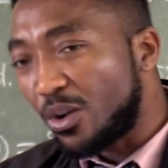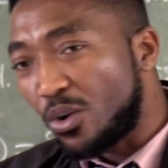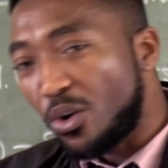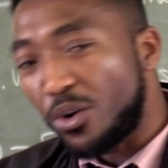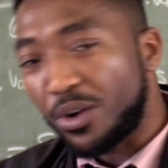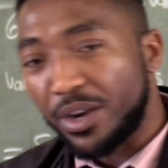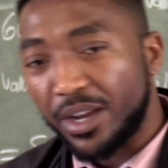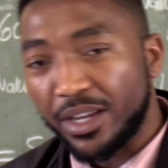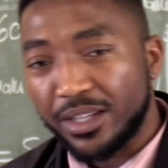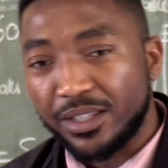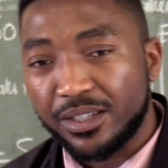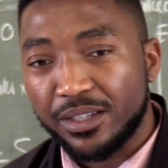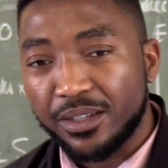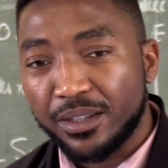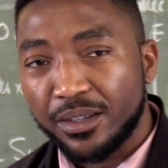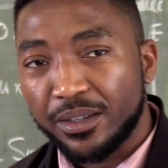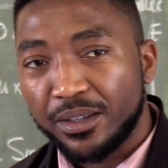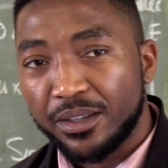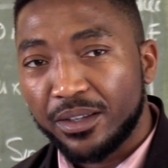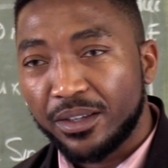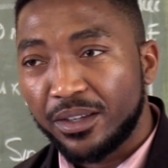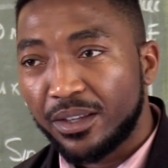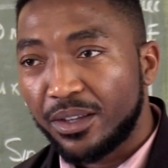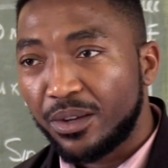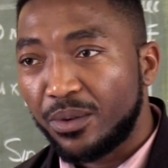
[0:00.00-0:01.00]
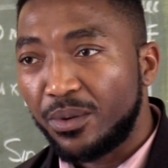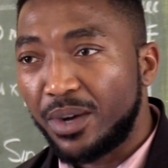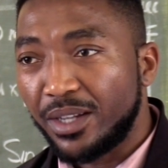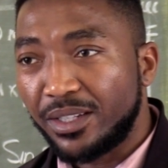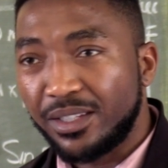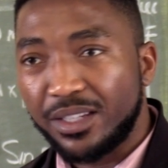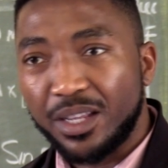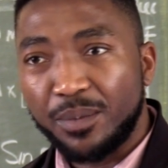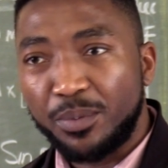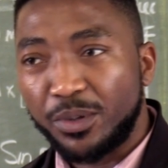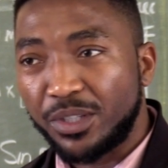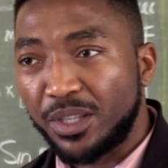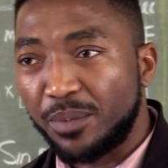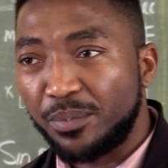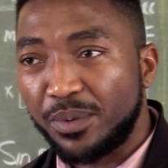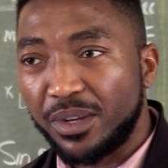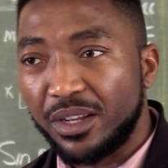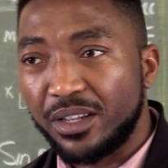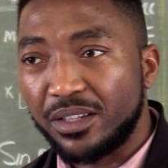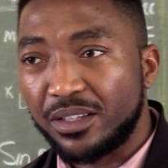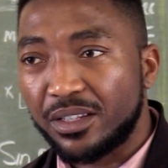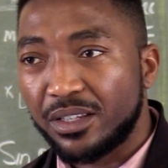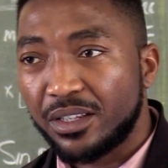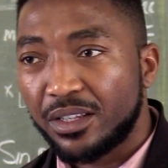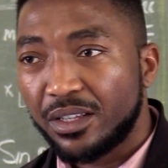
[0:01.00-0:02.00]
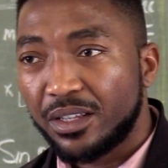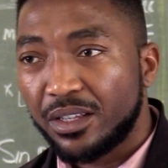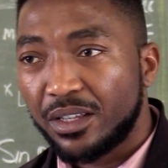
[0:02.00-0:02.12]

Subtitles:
correct? What is the possibility?